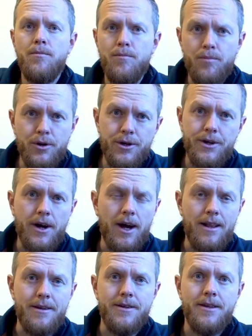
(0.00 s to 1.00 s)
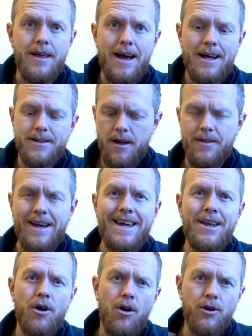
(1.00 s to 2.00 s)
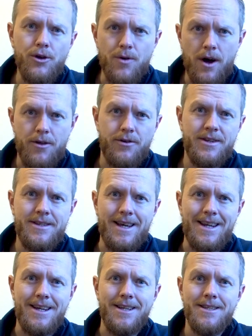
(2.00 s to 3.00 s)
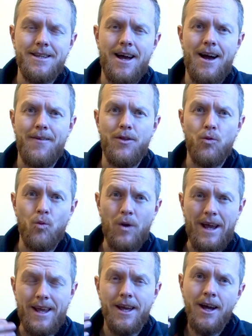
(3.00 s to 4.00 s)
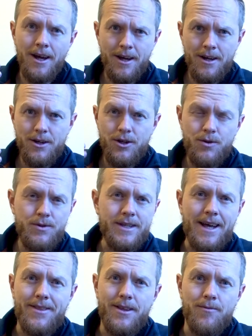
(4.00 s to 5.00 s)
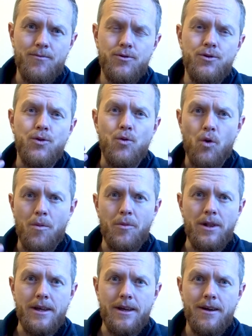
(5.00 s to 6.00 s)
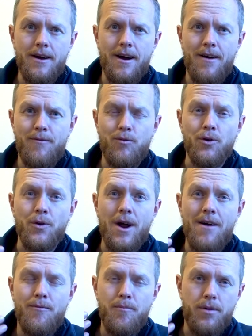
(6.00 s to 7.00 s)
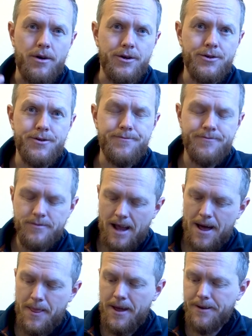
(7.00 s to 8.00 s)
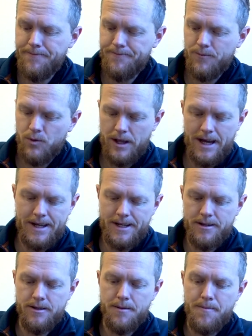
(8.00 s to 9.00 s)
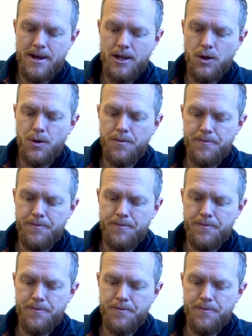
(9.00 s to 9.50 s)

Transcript: Put your dial into that. Then get all your other settings the way you set them to normally photograph birds. And then we'll head into the menu,